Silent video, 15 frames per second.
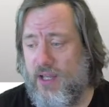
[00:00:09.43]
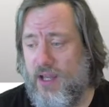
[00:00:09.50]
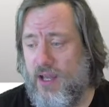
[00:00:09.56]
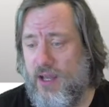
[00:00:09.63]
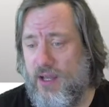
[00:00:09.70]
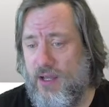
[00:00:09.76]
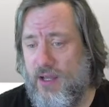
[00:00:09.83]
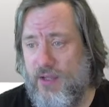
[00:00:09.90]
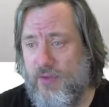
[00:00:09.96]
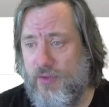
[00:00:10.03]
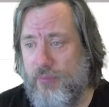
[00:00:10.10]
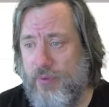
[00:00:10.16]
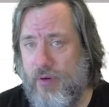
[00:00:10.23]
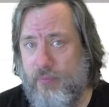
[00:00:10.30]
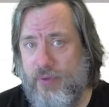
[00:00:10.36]
The
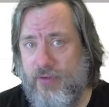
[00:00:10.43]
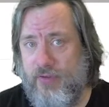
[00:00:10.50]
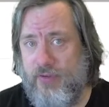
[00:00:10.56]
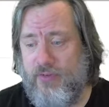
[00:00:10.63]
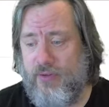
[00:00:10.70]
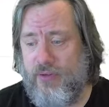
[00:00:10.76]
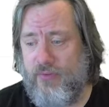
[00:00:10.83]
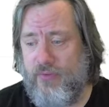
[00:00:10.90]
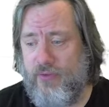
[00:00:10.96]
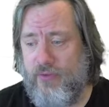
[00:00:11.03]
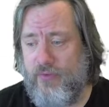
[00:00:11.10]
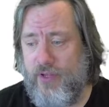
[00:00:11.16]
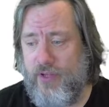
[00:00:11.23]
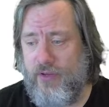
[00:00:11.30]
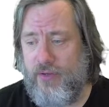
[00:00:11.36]
purpose of this
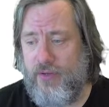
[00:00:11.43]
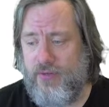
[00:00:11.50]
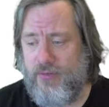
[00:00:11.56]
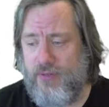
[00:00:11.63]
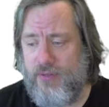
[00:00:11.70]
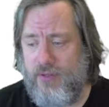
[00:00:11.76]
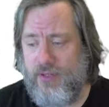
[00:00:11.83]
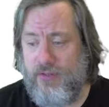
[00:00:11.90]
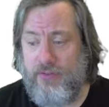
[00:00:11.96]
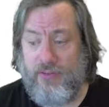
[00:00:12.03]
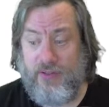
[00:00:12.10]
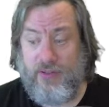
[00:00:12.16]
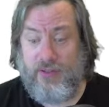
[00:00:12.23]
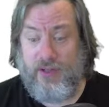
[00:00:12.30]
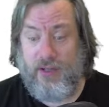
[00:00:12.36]
video is
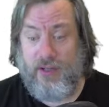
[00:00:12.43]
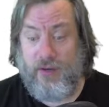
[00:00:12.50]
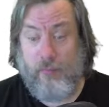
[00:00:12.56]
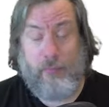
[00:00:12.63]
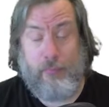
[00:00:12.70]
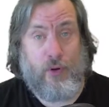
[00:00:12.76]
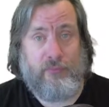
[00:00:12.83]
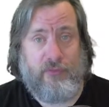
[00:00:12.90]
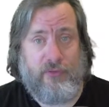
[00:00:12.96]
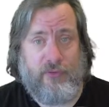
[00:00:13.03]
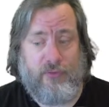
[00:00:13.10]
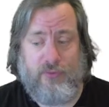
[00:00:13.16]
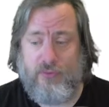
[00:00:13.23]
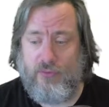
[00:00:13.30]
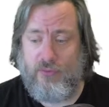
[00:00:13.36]
an
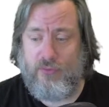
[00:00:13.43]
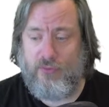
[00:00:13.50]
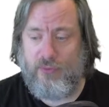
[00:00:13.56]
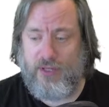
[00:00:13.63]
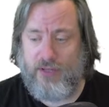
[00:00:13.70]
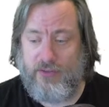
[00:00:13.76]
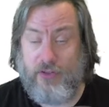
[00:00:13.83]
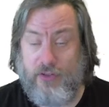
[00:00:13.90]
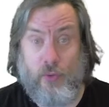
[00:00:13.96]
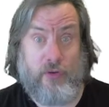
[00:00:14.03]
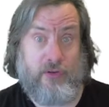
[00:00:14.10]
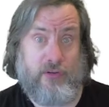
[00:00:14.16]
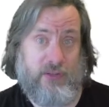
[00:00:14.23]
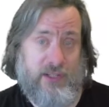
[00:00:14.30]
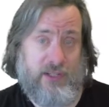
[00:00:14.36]
impromptu
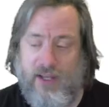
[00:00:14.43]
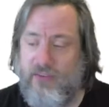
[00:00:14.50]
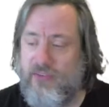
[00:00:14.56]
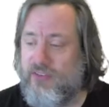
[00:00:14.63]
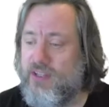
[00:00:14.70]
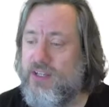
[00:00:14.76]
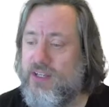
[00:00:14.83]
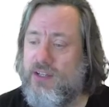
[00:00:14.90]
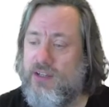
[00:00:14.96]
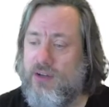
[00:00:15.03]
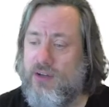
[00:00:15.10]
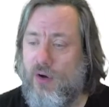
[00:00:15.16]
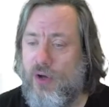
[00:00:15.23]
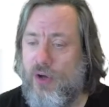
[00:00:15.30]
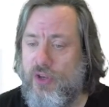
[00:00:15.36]
tutorial, I guess,
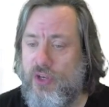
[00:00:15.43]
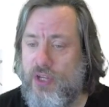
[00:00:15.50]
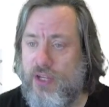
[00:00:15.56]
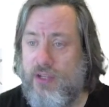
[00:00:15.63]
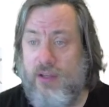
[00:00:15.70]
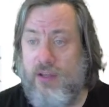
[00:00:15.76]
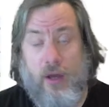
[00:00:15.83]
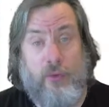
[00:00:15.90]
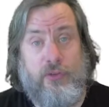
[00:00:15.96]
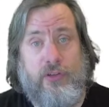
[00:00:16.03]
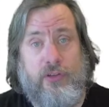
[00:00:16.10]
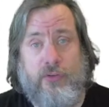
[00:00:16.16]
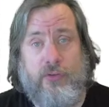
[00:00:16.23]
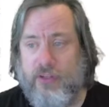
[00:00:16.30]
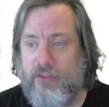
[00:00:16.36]
on how to
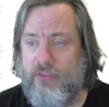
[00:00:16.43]
use it.